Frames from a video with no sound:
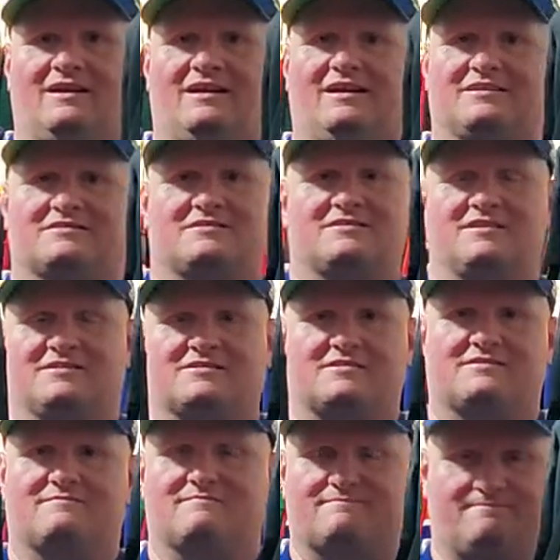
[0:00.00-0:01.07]
It's
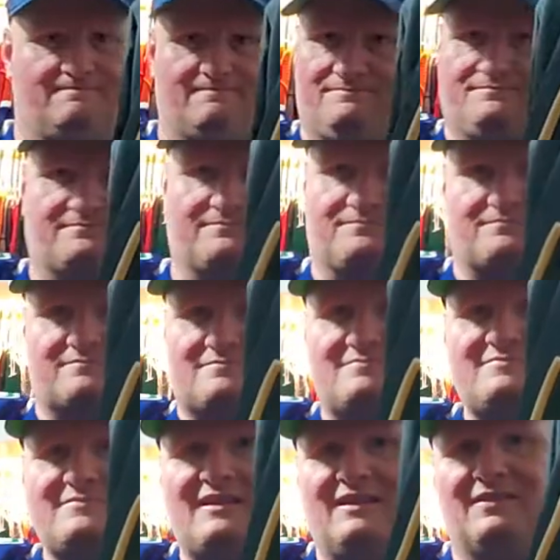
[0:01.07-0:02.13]
just,
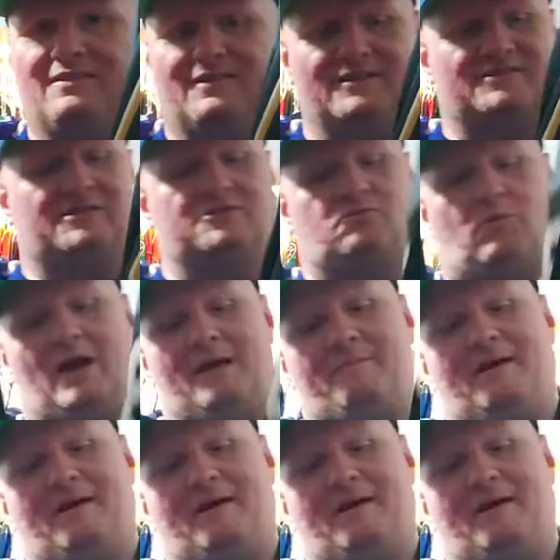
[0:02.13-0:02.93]
this is way